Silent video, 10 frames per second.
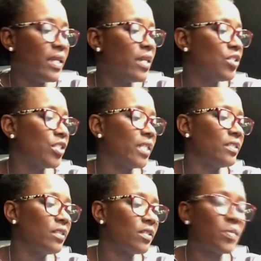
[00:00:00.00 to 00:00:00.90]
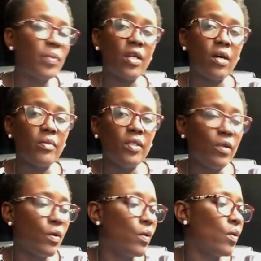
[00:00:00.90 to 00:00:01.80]
shall not become
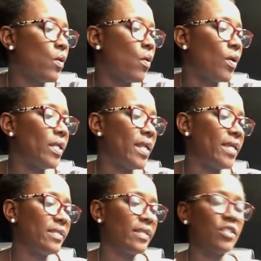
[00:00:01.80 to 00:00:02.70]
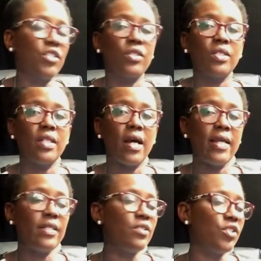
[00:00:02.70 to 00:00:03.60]
law unless Section
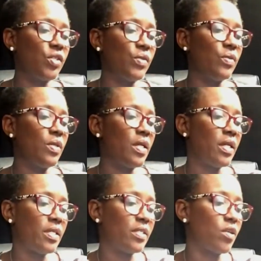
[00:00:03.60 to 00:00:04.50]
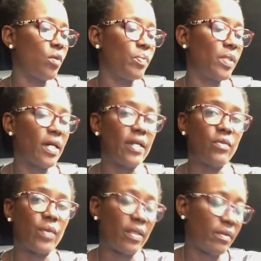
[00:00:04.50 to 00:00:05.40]
9(2) is complied
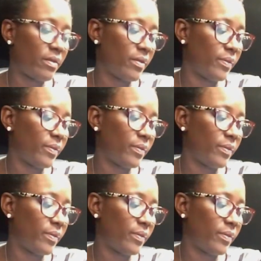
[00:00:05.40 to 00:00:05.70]
with.